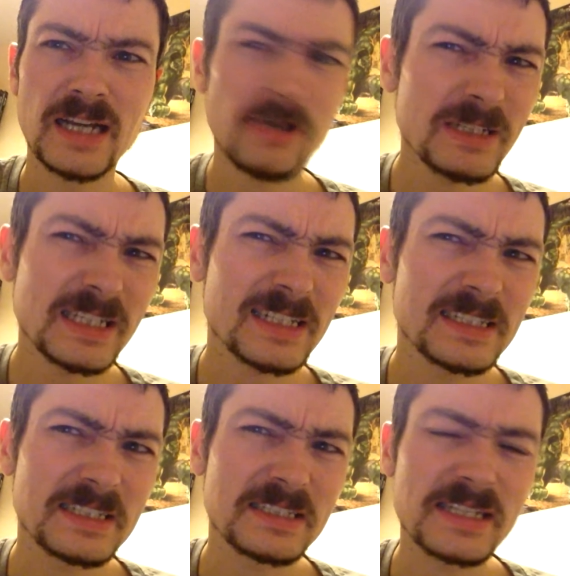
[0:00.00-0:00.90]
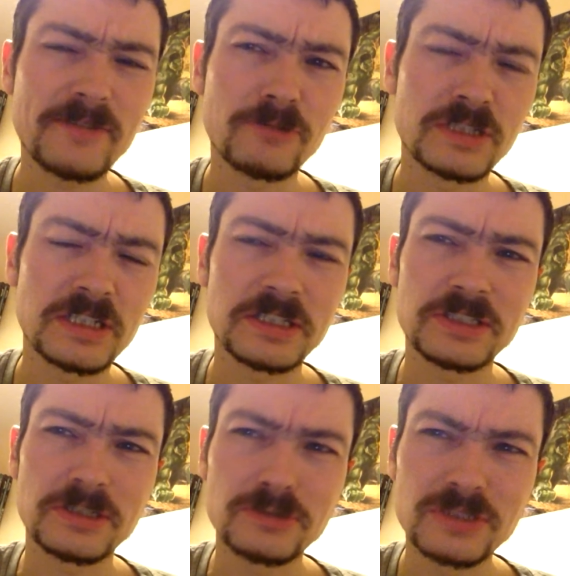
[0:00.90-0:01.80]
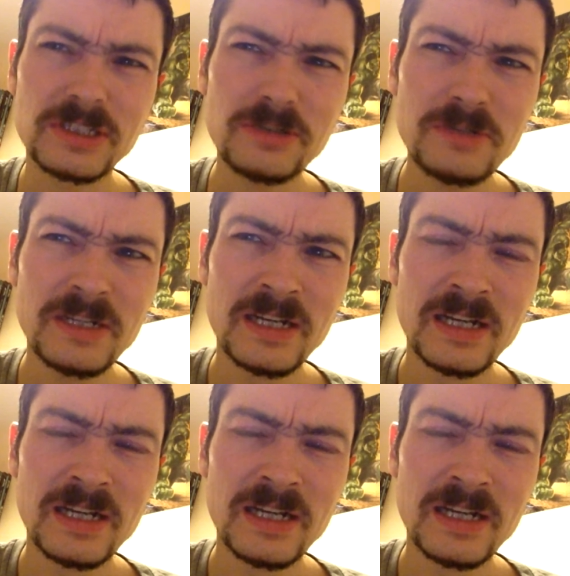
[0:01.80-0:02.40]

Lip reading: How exactly did Steve return the Soul Stone?